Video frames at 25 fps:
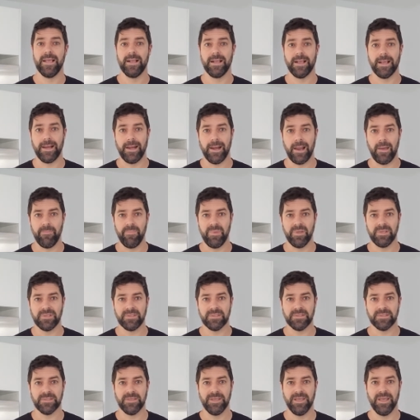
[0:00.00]

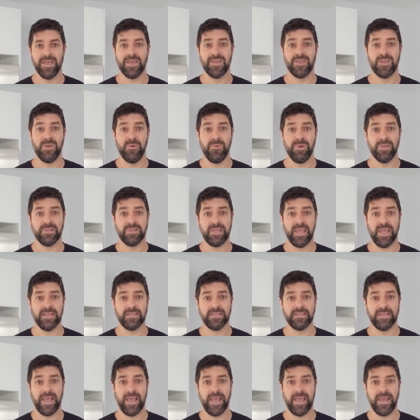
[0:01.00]
Columbus, US
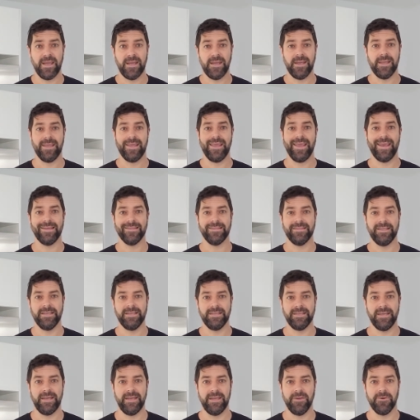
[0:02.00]
Cascade and
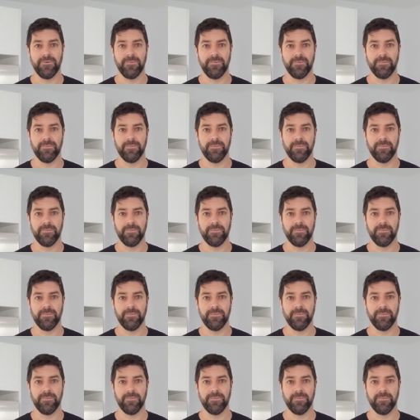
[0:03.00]
Centennial.